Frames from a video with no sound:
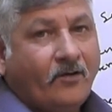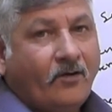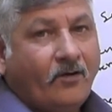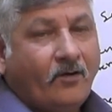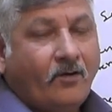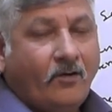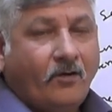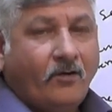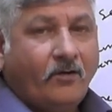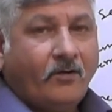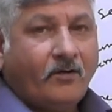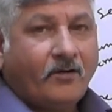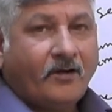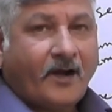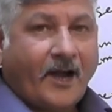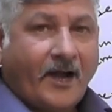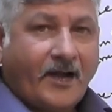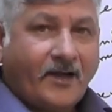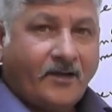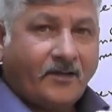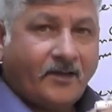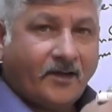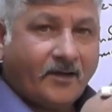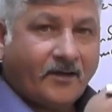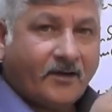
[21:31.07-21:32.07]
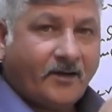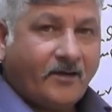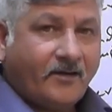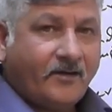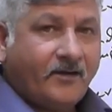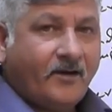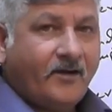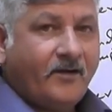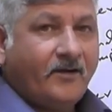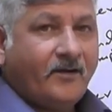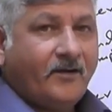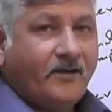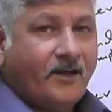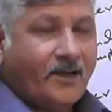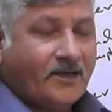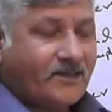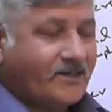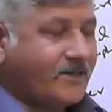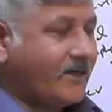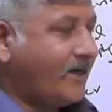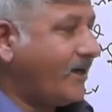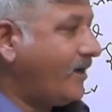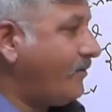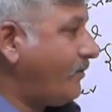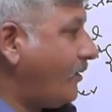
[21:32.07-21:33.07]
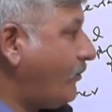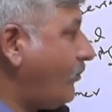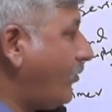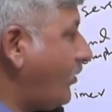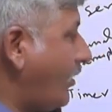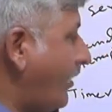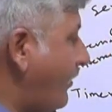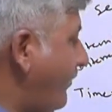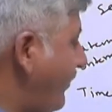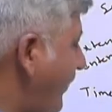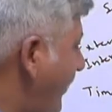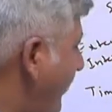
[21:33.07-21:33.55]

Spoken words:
or write the content in external memory.